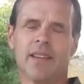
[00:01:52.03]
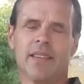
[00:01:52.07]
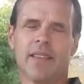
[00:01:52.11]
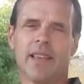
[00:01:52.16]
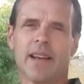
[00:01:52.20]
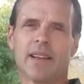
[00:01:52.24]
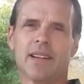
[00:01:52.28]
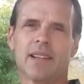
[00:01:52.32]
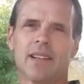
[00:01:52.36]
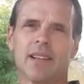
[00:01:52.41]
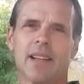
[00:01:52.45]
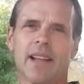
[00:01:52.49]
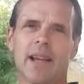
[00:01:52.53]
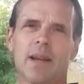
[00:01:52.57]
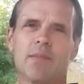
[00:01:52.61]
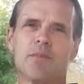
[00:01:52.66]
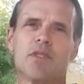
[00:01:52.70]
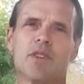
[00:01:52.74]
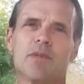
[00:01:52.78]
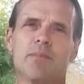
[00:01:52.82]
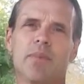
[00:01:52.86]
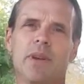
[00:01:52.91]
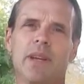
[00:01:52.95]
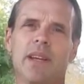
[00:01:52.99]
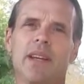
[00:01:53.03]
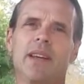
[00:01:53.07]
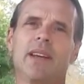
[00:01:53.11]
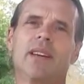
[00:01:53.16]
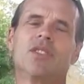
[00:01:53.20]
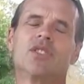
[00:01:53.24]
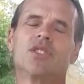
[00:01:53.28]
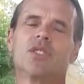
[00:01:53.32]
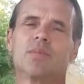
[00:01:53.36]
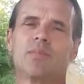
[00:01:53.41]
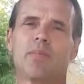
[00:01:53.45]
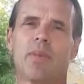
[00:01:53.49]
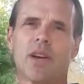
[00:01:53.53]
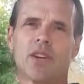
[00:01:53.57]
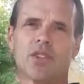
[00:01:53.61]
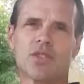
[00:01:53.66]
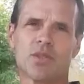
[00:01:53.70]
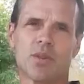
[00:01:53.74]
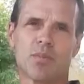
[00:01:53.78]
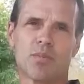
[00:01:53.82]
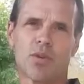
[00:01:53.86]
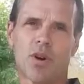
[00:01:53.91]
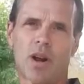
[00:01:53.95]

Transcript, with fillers: that claim to be special